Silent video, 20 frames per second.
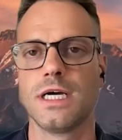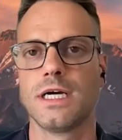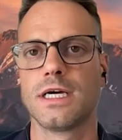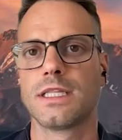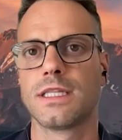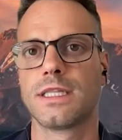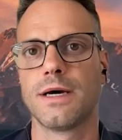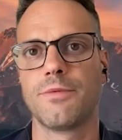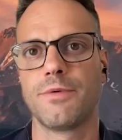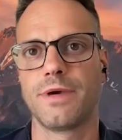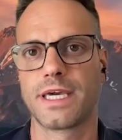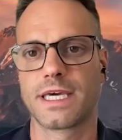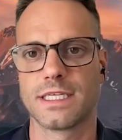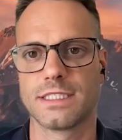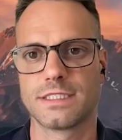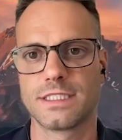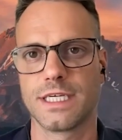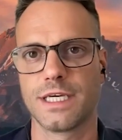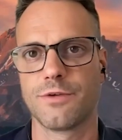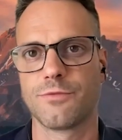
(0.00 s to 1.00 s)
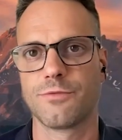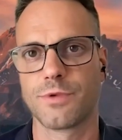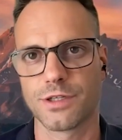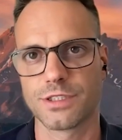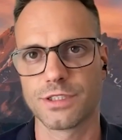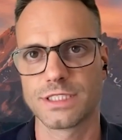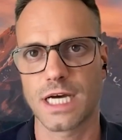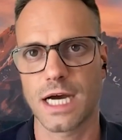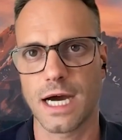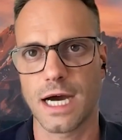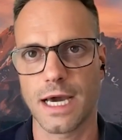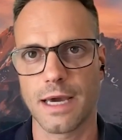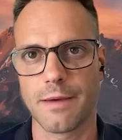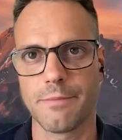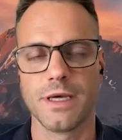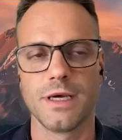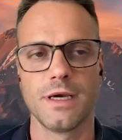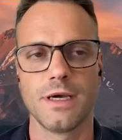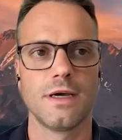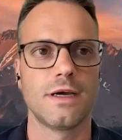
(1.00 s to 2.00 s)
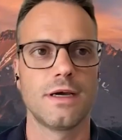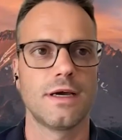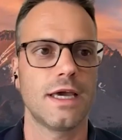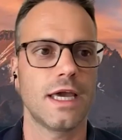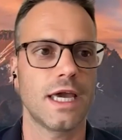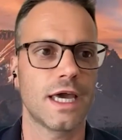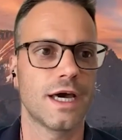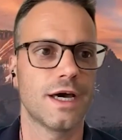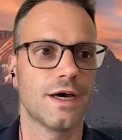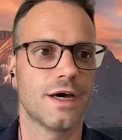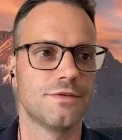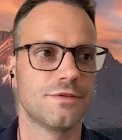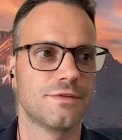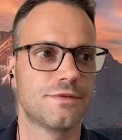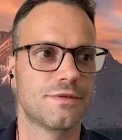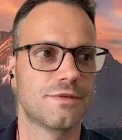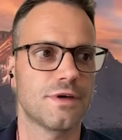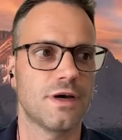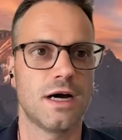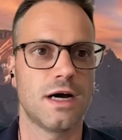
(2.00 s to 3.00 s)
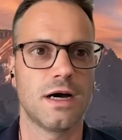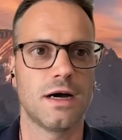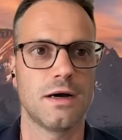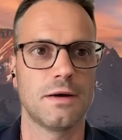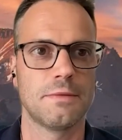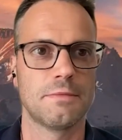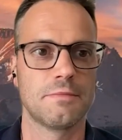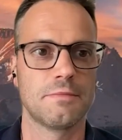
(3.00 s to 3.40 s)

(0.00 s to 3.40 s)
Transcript: that we can see in real time, and uh,